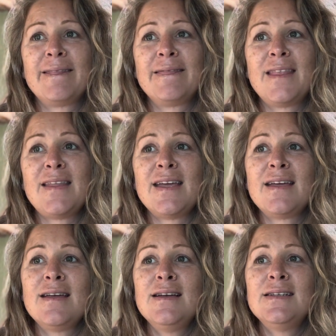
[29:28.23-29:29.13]
That like
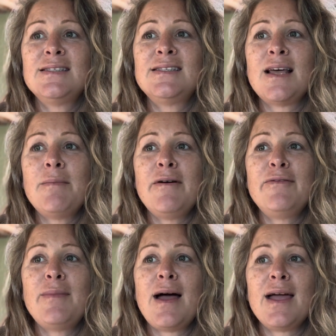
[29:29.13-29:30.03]
some of
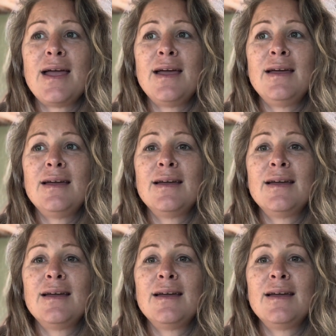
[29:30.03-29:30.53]
my